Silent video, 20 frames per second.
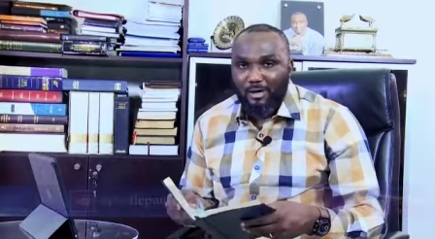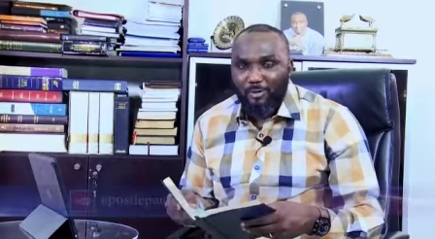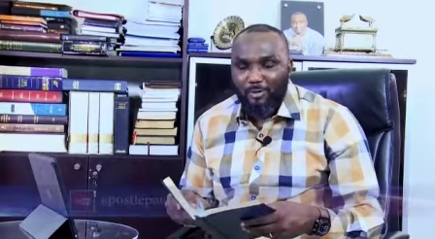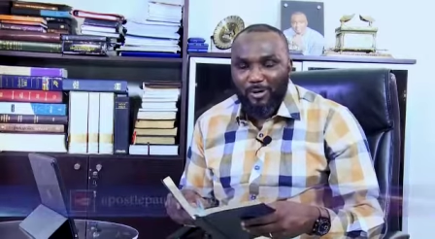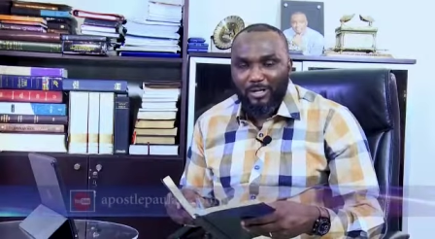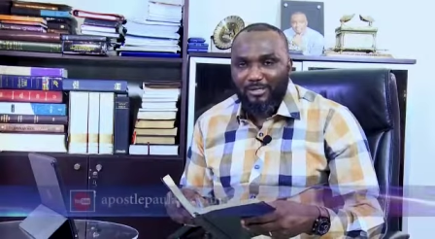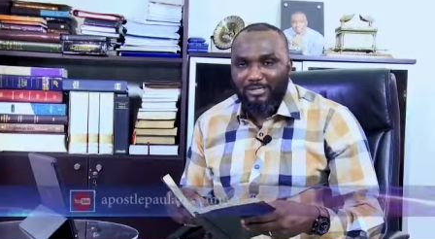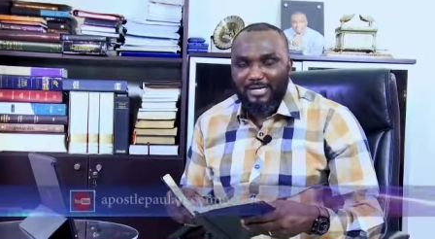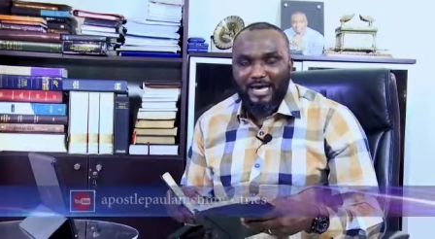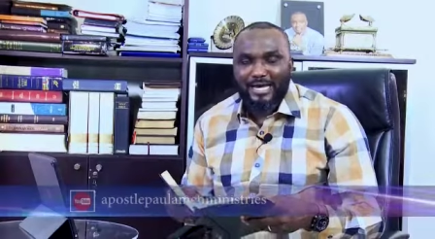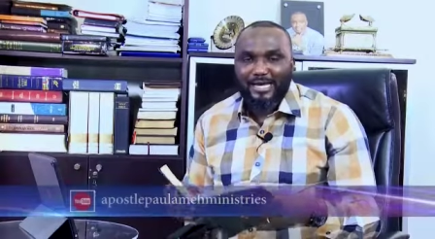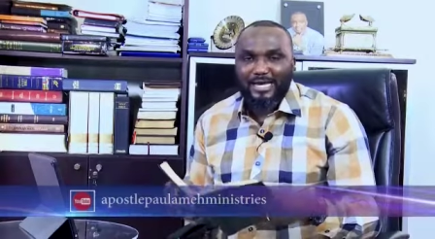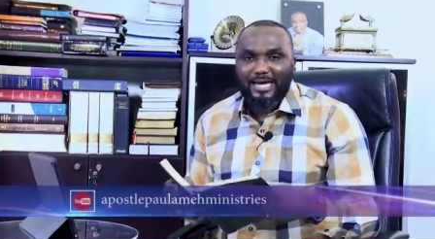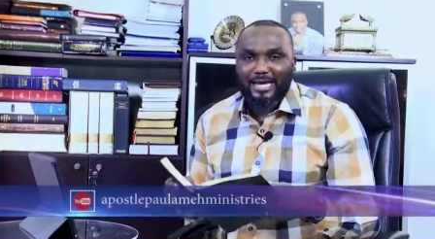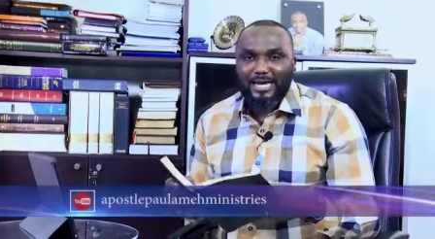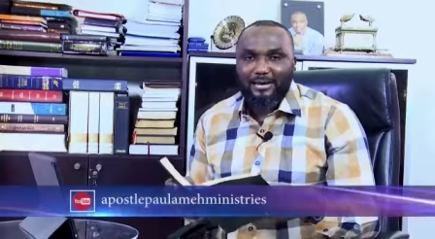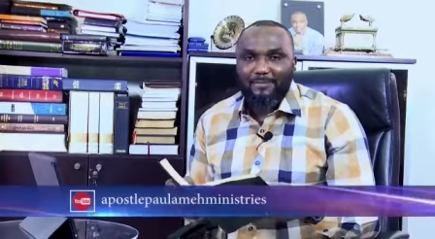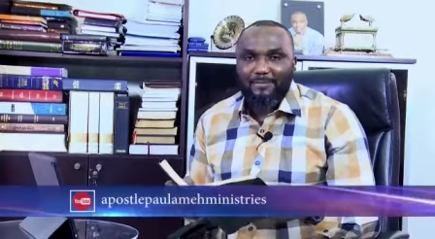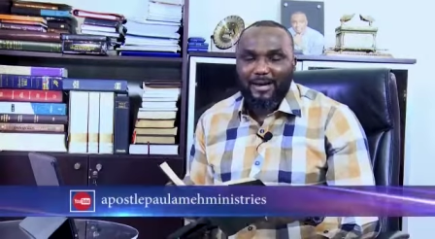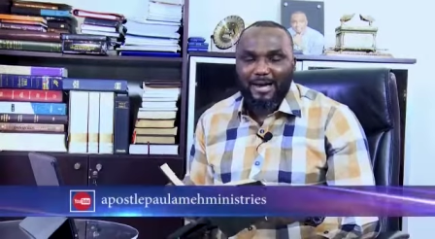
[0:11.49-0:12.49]
We thank
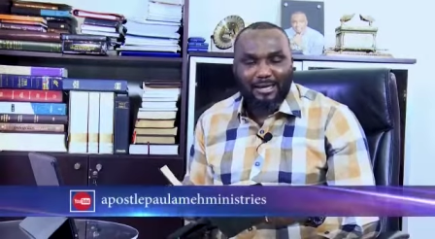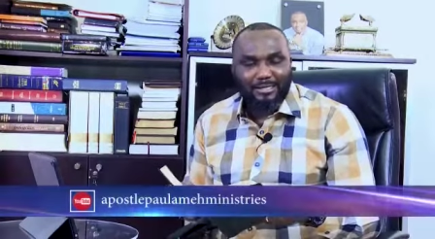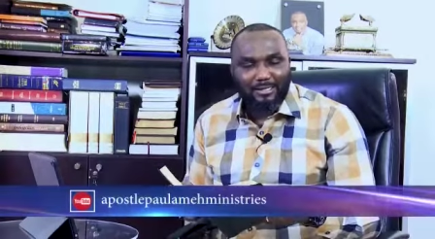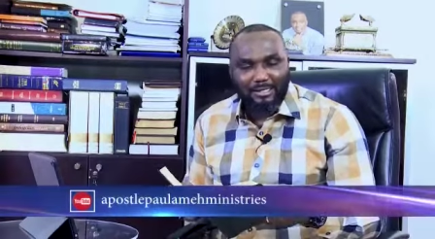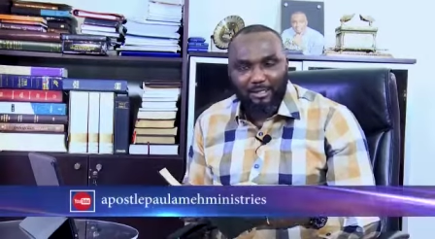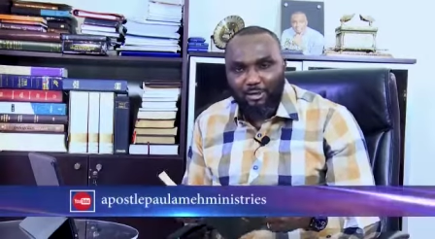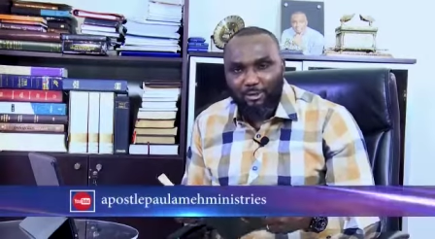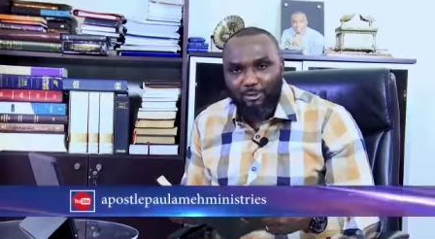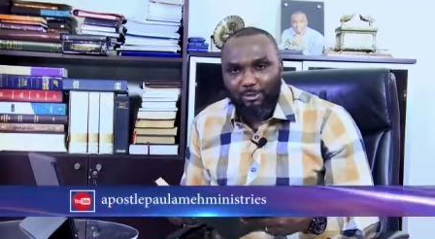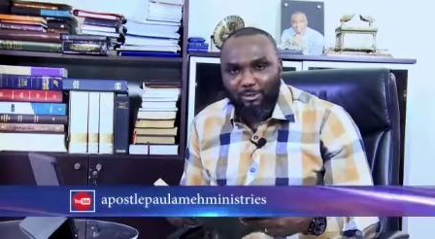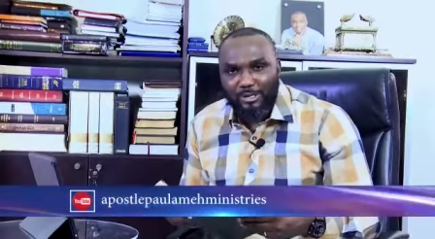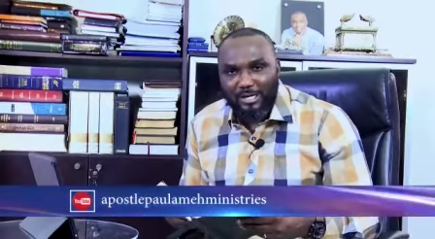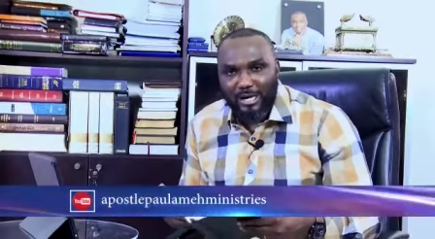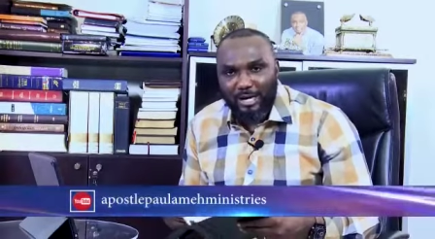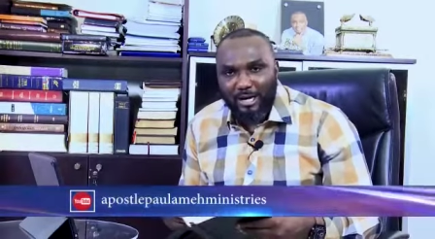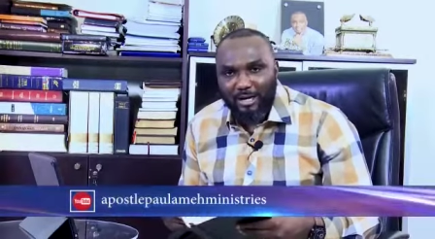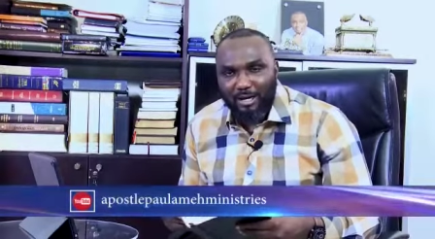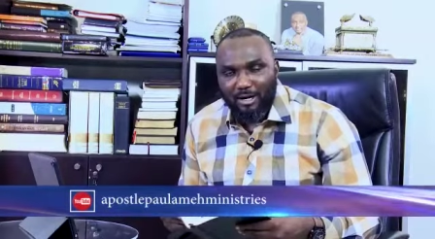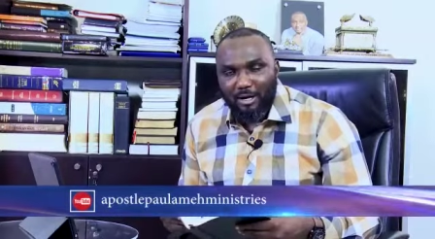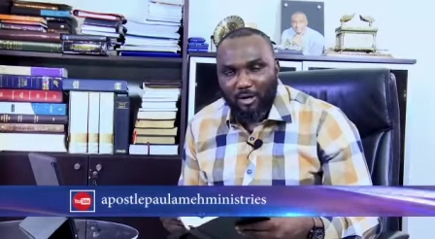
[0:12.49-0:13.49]
Him.
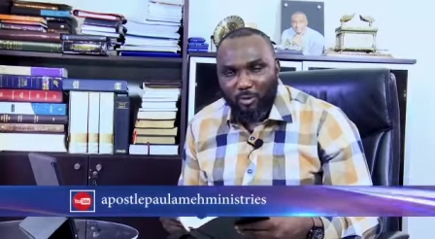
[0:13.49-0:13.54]
Hallelujah.